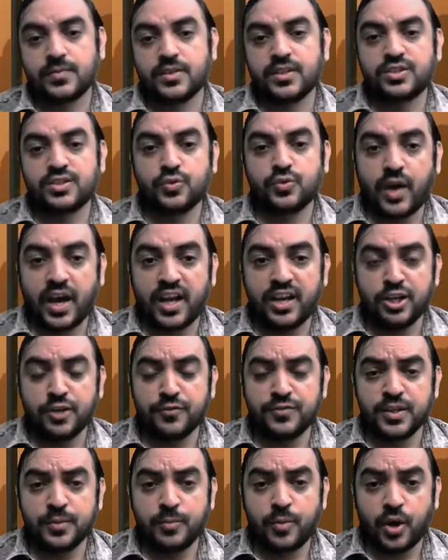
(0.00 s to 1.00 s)
so value
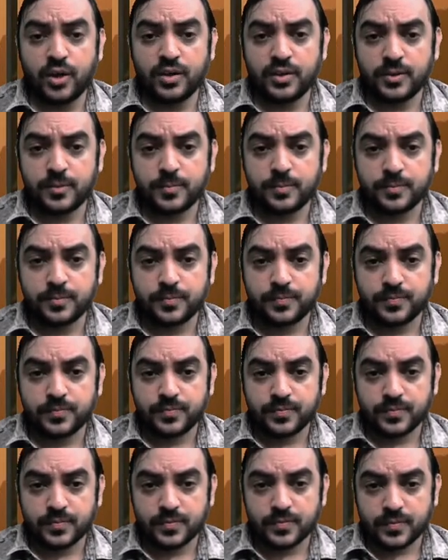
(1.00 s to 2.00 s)
of the bond
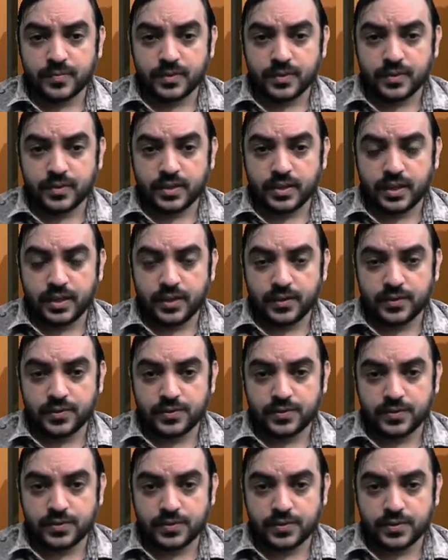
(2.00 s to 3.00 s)
is
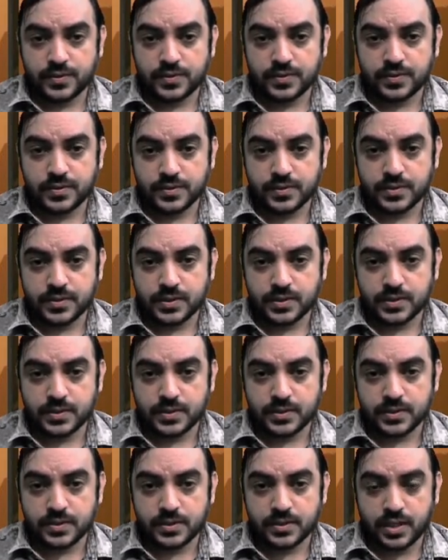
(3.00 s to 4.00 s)

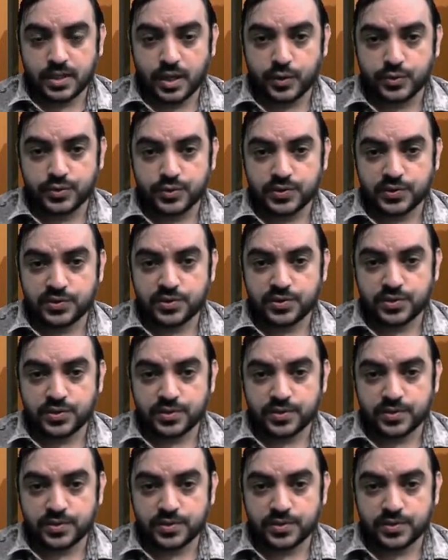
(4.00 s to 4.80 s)
thousand